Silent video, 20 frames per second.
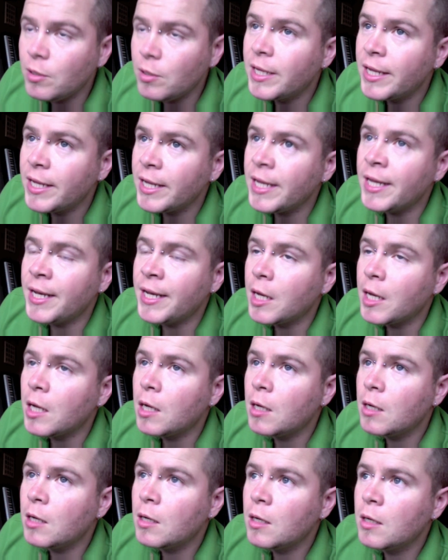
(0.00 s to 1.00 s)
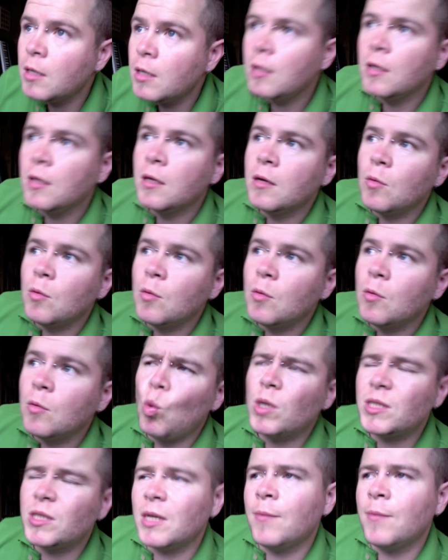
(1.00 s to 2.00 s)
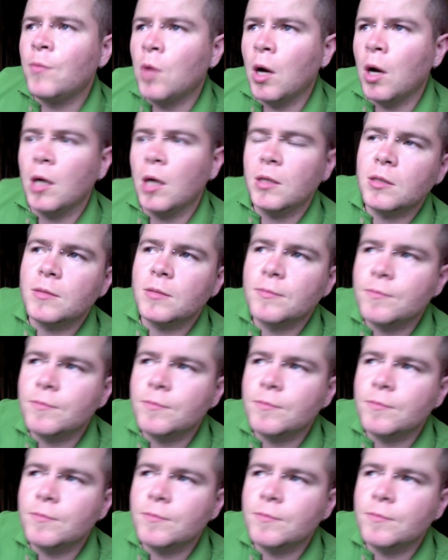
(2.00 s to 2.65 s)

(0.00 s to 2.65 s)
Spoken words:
head, which I'm not,